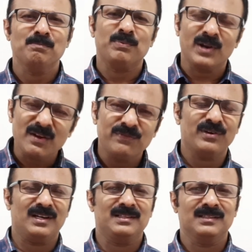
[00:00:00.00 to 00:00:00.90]
Pray
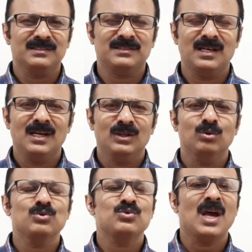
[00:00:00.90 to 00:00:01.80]
for others,
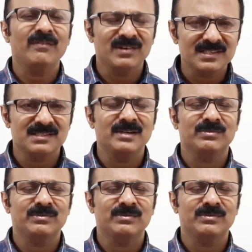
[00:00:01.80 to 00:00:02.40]
those who haven't received